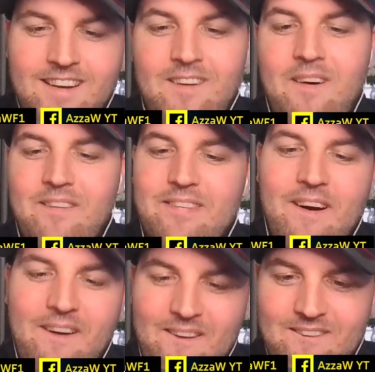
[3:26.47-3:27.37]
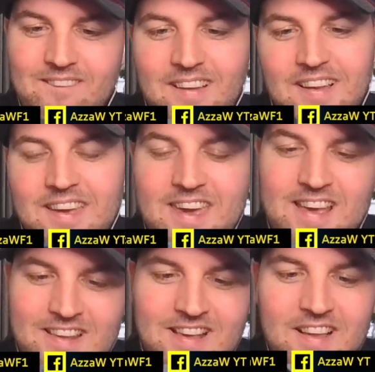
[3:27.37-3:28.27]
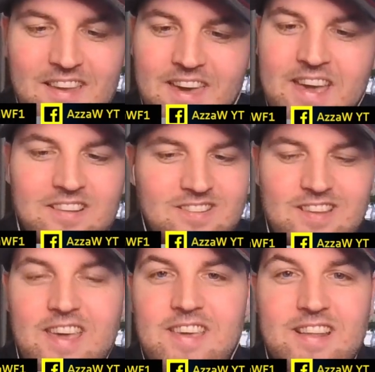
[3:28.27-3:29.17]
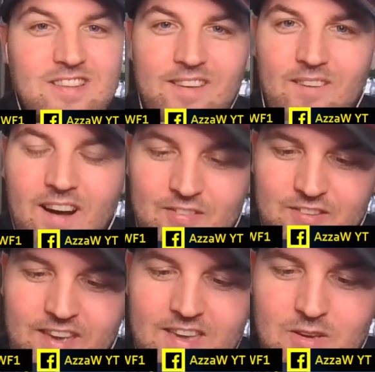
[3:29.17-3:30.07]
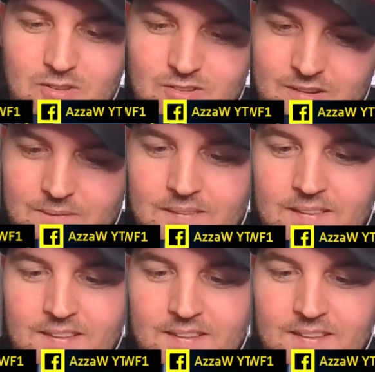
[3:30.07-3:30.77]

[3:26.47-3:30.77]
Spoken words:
Oh no, it's taking so hard to get used to.